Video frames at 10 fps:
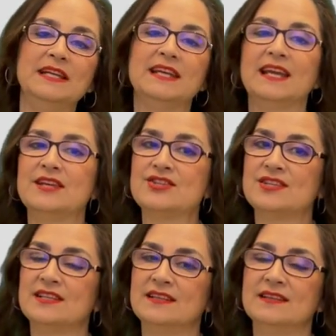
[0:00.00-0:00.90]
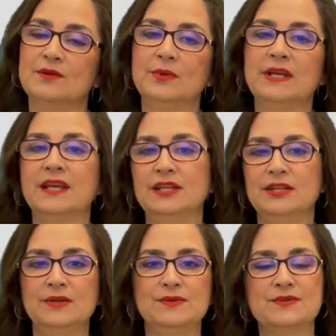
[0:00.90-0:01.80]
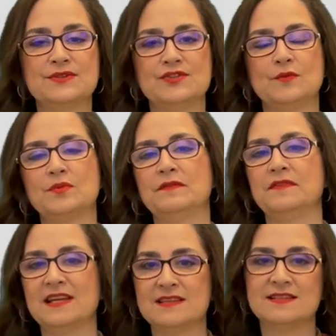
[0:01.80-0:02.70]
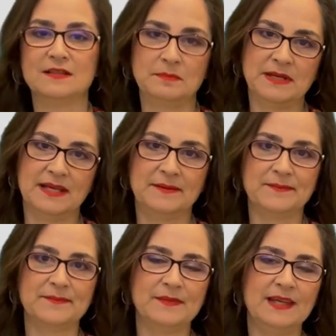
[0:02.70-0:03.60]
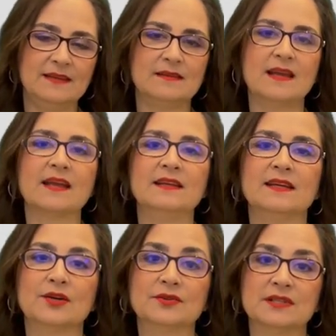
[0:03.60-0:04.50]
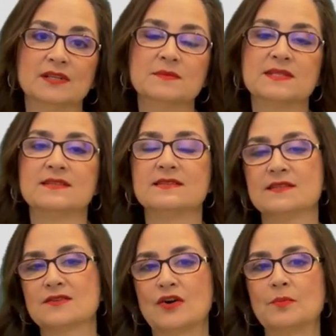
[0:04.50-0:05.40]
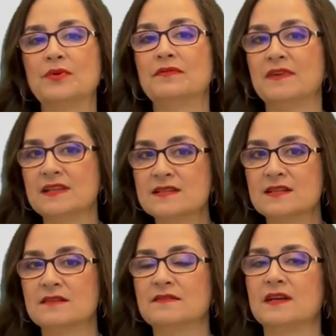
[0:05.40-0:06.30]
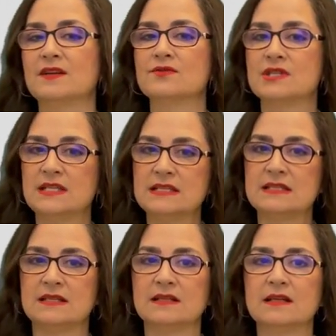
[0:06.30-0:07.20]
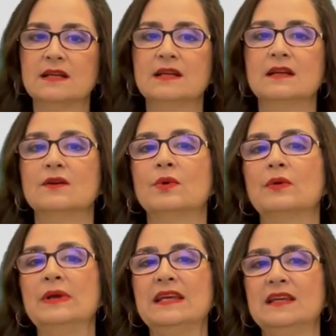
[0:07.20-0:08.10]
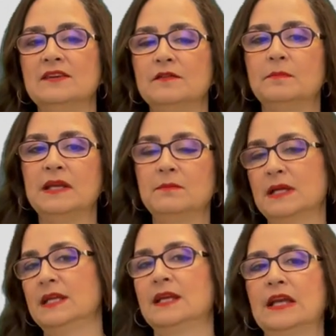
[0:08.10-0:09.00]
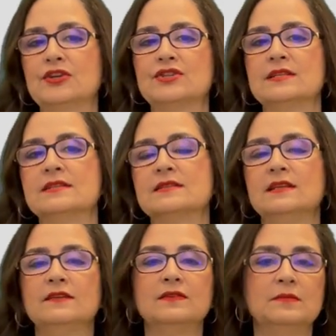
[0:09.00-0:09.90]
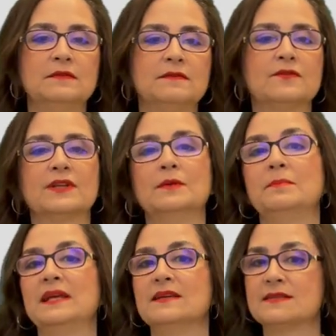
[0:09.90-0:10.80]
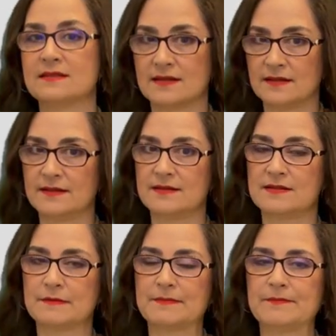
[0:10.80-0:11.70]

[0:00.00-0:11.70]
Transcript: medication that we can use to prevent the pain? In technical terms, this is called preventive analgesia, where we give pain medications even before the pain started.